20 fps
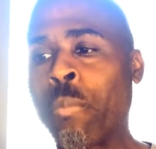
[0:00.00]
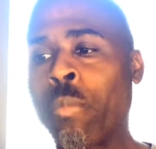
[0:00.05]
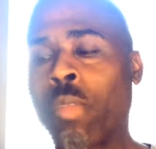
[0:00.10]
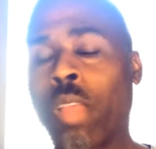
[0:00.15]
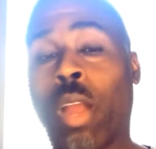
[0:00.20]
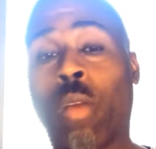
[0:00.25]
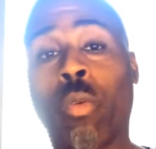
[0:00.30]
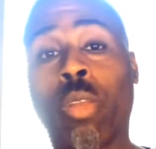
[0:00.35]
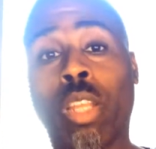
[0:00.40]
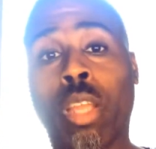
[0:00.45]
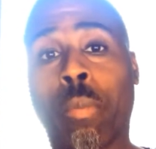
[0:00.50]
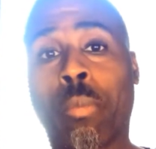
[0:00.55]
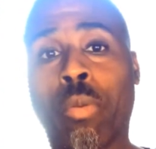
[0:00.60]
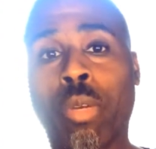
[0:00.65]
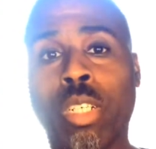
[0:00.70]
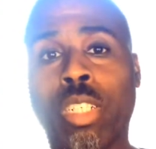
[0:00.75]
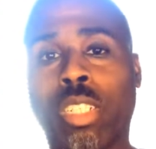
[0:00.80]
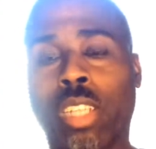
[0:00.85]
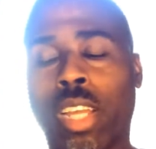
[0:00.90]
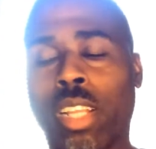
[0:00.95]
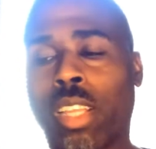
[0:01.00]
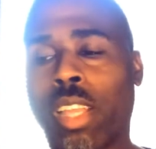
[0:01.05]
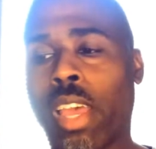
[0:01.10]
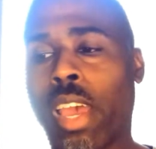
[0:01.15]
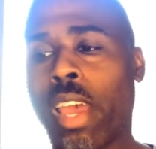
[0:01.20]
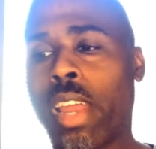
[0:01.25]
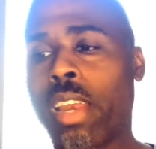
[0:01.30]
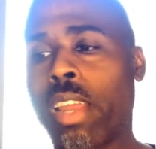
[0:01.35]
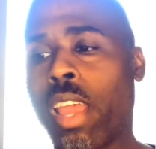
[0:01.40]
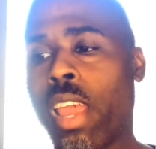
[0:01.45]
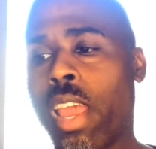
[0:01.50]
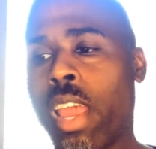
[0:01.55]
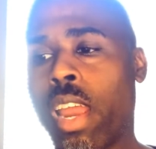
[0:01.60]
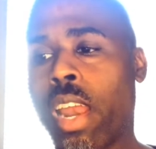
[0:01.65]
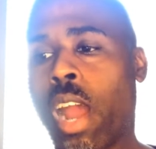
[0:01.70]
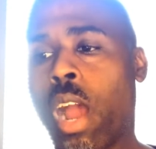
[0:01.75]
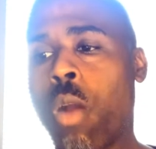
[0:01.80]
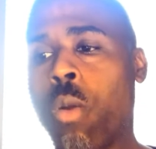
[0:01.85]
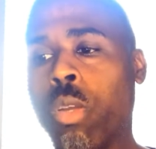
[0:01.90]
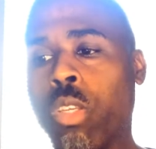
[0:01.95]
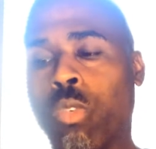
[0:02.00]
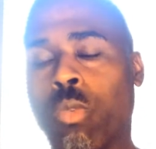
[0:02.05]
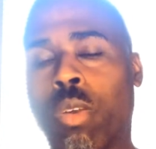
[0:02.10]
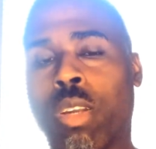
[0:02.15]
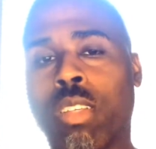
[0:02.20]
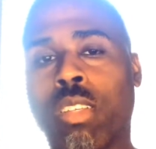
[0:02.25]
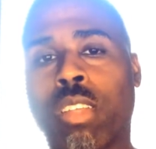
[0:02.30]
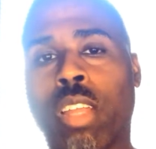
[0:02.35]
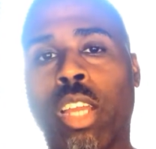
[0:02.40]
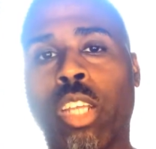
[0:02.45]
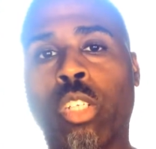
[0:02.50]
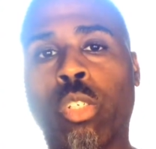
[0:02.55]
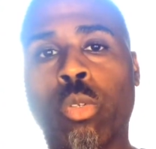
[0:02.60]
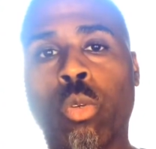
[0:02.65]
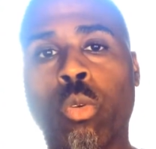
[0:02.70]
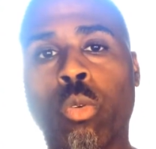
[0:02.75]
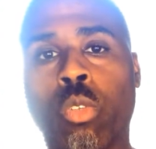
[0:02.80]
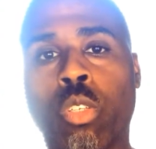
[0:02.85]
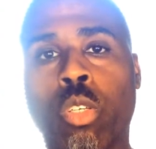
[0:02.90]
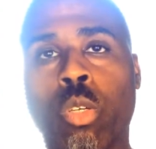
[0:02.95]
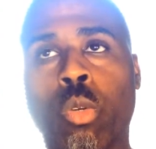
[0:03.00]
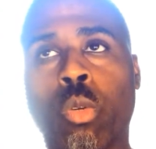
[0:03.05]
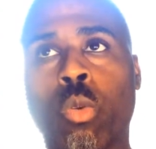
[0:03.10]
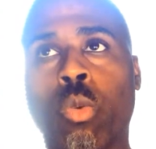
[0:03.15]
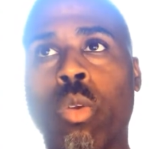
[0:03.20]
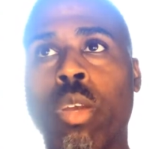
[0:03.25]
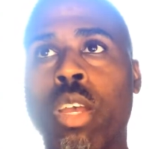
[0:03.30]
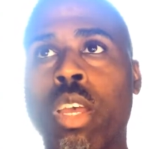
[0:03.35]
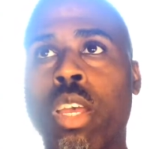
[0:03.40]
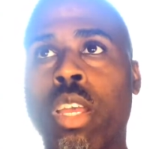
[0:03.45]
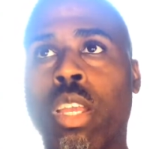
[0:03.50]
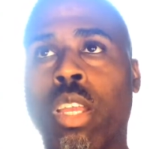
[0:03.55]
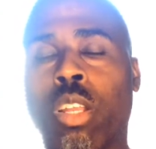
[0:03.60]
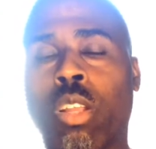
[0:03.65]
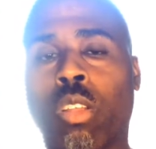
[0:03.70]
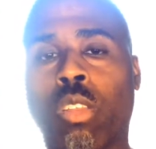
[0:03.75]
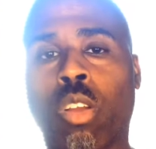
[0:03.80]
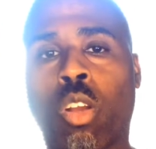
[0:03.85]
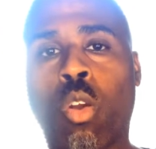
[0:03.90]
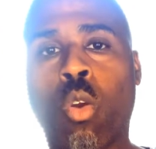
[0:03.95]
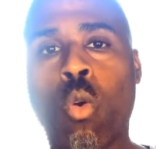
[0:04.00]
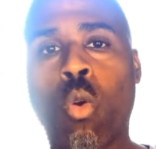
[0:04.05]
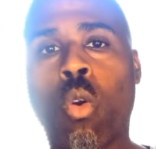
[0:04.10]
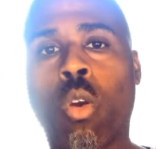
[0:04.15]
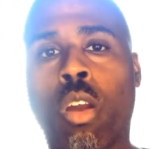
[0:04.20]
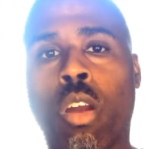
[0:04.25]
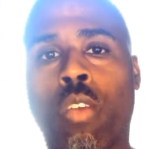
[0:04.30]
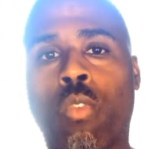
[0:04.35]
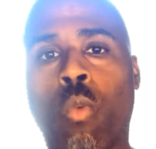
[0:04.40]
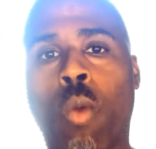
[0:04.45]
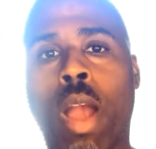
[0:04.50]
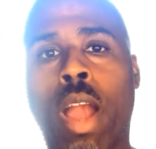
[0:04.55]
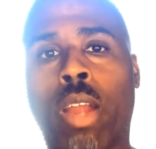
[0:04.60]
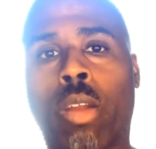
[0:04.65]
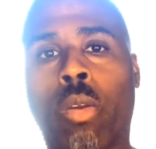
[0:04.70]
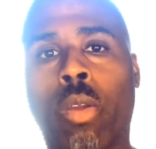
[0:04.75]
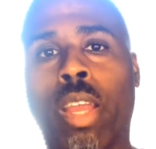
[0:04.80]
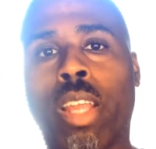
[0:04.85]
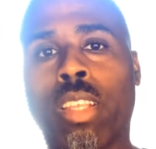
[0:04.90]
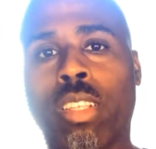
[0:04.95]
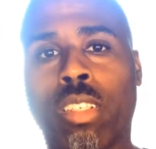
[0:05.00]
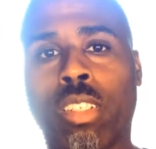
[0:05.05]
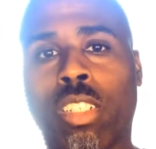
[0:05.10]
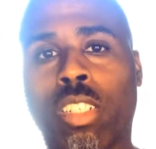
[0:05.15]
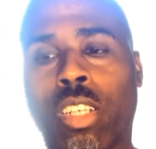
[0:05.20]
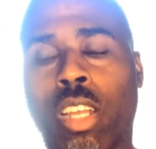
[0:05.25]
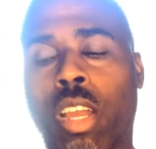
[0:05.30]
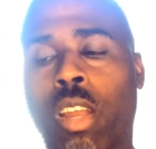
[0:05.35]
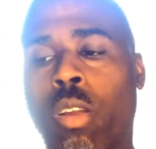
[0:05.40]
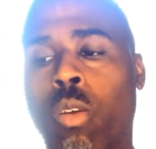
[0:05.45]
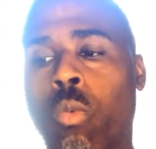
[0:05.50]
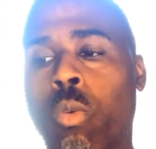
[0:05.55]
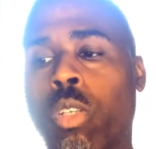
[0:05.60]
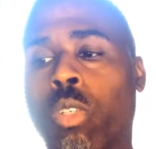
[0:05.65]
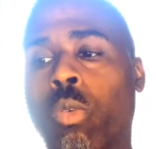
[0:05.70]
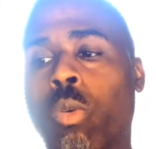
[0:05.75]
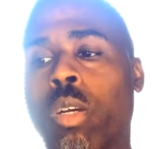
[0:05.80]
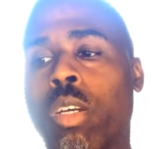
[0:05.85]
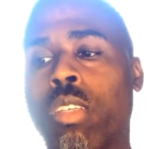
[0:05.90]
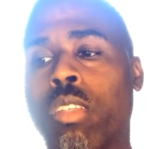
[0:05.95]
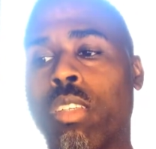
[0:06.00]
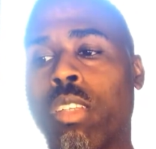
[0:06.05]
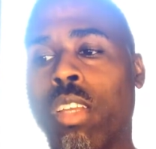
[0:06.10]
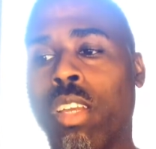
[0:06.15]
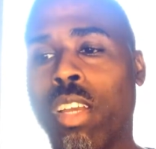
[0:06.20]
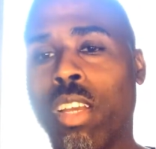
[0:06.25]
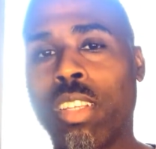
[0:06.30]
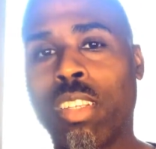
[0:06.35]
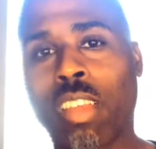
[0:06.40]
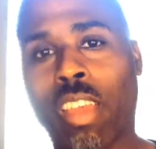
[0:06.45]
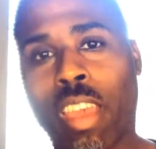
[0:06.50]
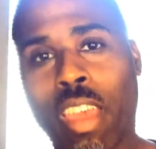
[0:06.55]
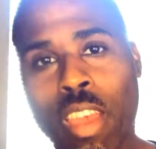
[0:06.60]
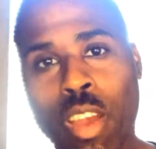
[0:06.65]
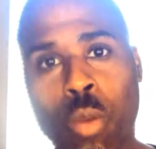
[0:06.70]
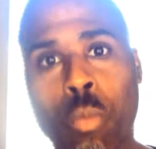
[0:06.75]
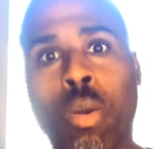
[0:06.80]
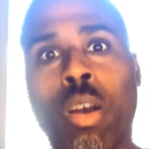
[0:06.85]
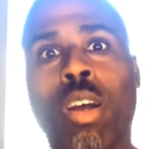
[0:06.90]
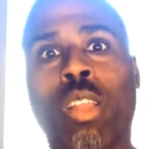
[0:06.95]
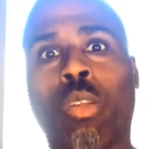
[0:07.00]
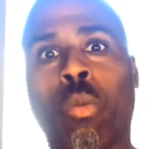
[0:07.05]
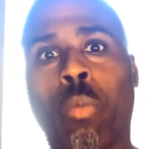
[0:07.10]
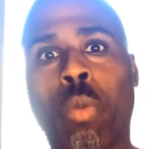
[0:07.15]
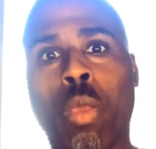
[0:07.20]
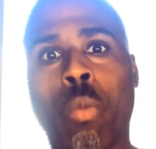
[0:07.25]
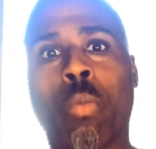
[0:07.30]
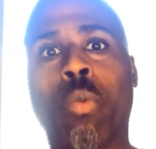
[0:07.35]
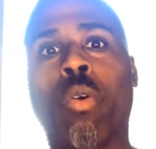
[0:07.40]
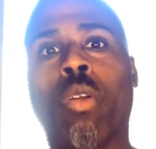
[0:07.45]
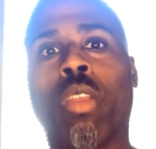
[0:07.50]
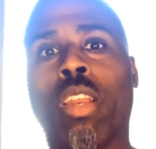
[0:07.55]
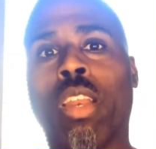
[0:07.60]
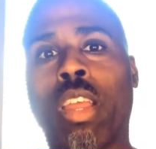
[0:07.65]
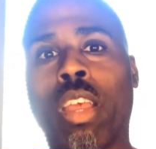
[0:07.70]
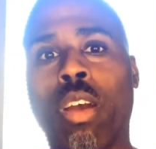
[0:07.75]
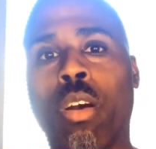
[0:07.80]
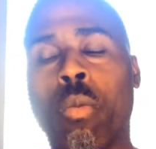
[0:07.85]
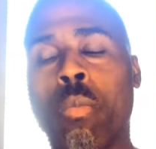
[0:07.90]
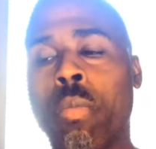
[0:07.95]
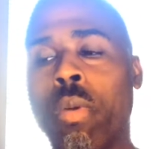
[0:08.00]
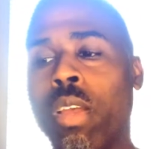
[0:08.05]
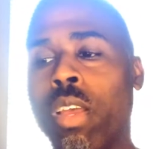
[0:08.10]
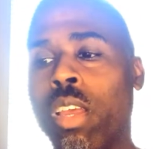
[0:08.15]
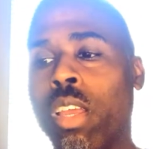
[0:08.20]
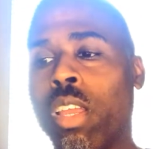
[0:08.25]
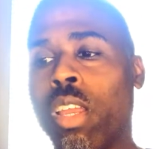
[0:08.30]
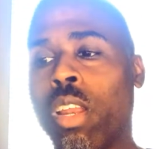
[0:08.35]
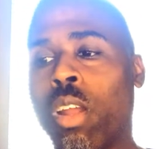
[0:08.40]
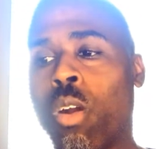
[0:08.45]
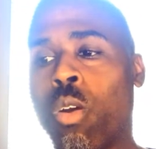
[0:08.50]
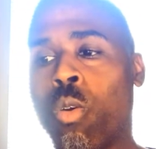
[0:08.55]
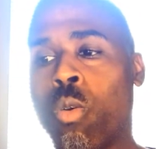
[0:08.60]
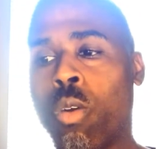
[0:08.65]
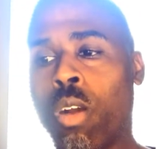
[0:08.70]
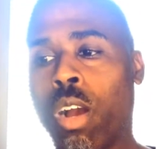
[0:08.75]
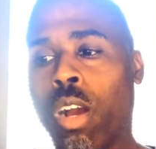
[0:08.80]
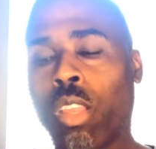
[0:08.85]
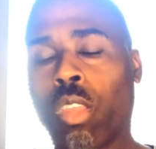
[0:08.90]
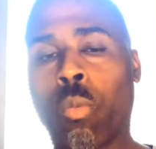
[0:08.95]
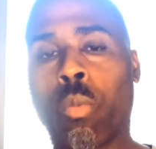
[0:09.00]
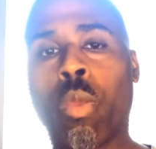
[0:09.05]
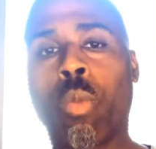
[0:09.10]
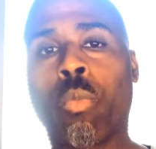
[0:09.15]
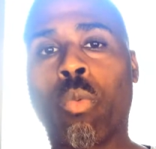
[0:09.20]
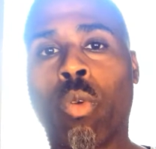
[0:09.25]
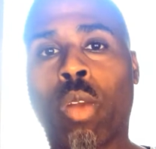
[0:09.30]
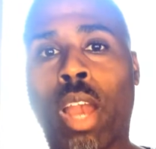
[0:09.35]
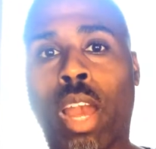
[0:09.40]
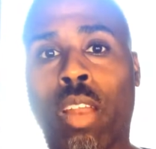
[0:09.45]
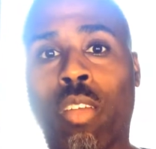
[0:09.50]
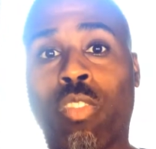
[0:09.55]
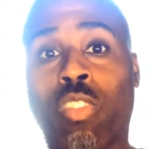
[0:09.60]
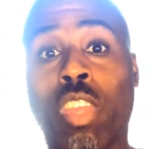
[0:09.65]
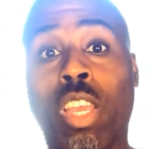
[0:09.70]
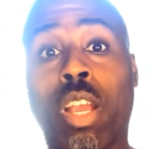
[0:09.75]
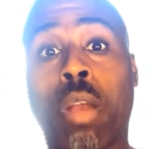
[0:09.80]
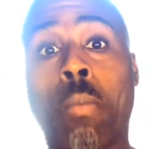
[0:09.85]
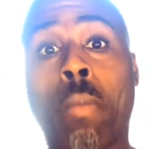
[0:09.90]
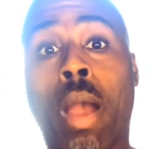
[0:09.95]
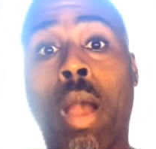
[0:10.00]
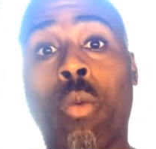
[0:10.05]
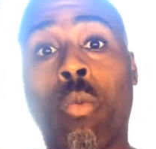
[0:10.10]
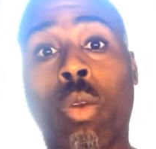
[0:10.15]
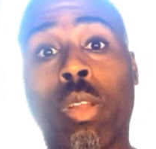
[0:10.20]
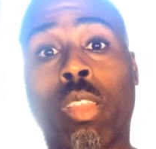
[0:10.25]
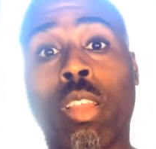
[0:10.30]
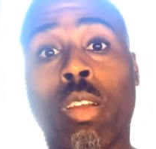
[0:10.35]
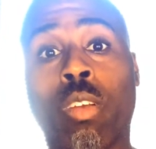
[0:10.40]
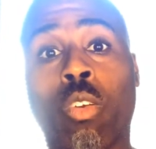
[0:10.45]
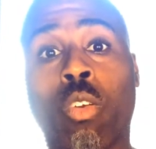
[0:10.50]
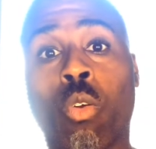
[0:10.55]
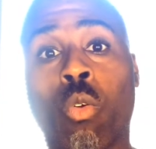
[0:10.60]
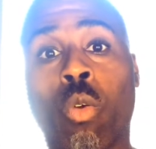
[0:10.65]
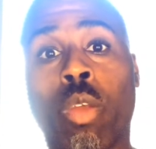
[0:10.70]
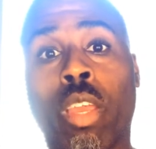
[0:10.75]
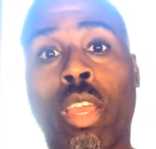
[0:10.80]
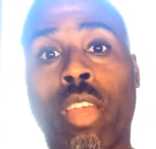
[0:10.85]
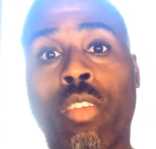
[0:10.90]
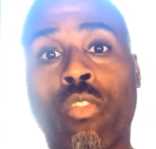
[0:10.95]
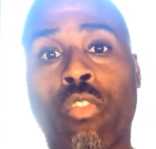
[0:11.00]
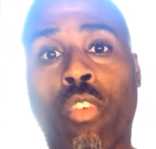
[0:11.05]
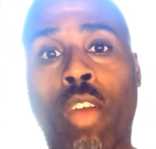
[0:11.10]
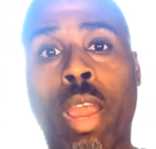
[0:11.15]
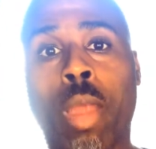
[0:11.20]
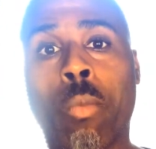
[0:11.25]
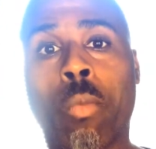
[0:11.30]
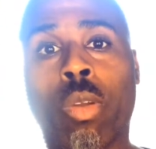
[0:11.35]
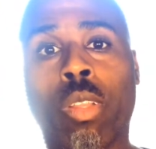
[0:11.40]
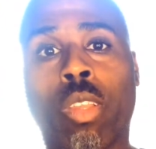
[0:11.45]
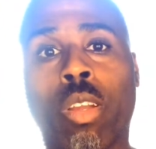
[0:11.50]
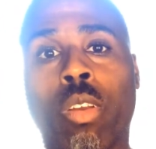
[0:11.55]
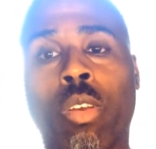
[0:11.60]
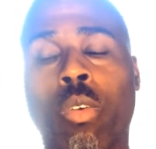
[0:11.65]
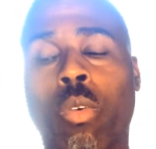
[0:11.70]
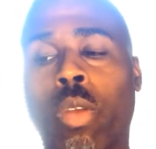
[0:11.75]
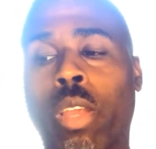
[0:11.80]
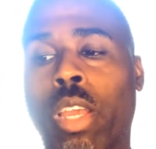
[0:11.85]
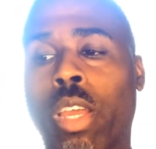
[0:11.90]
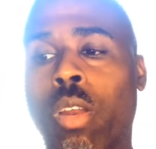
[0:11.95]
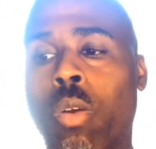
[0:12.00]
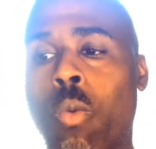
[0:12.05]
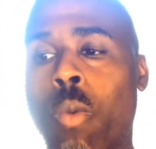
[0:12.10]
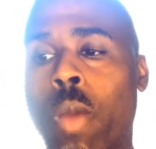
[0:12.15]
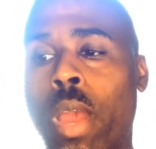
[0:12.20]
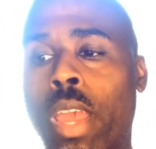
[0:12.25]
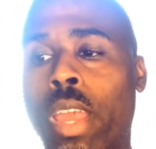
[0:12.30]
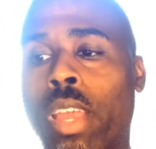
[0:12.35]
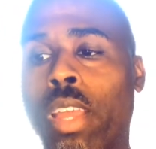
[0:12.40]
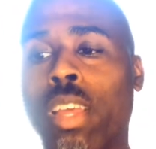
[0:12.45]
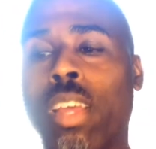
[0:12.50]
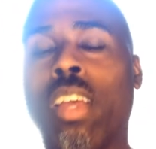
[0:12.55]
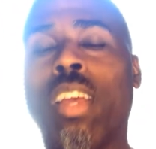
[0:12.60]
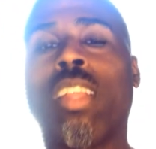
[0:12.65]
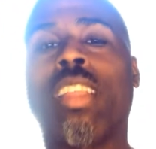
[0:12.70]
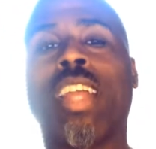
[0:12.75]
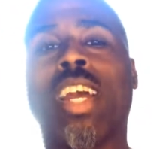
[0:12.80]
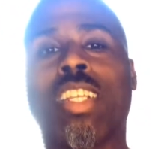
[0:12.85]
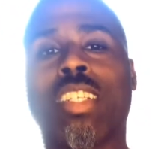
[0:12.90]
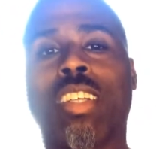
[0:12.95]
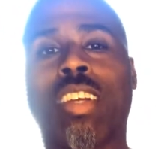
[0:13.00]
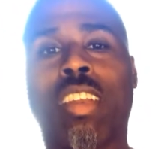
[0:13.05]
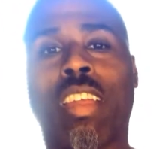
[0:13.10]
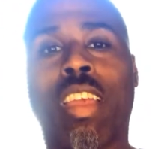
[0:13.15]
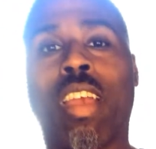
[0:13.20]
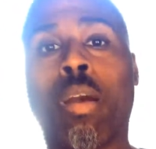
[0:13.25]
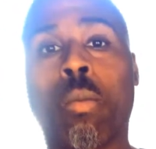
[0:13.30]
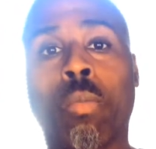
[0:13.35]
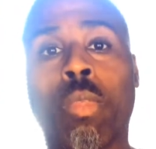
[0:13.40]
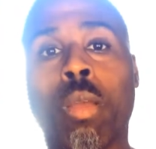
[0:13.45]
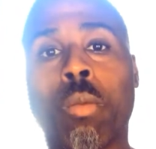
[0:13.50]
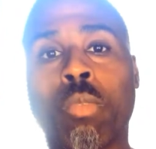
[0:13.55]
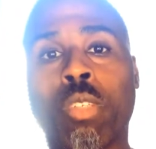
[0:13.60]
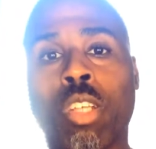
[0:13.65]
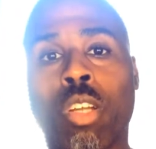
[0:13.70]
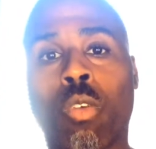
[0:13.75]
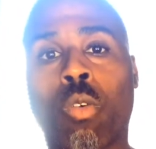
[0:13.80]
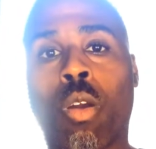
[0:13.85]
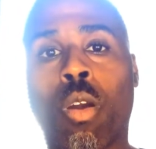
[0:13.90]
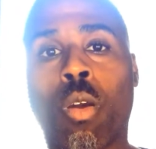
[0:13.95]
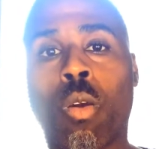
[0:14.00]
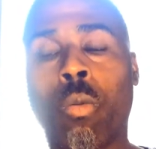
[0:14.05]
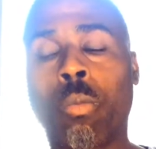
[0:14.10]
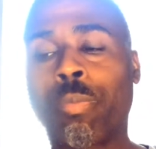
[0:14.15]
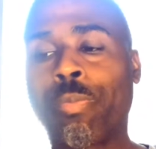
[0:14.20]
I really appreciate that. And I always want to stay true to, the core of why I created this channel, which was to help other people and help, other people kind of think about what they're doing and frame what they're doing in a way that's going to help them to grow.